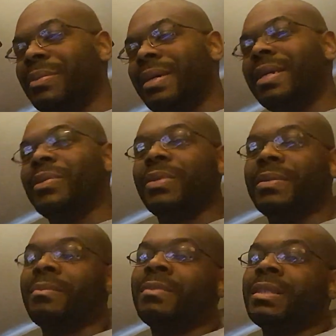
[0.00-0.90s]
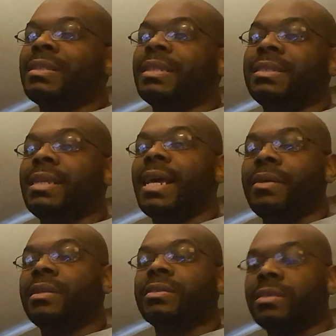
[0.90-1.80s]
But anyway, this
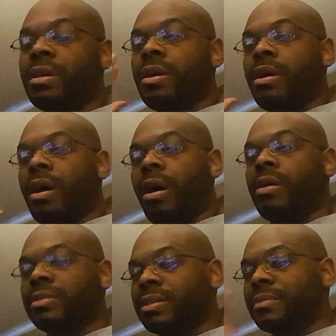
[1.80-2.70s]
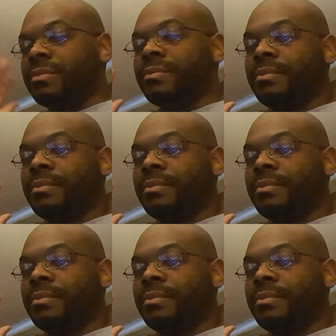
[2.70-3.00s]
game looks awesome.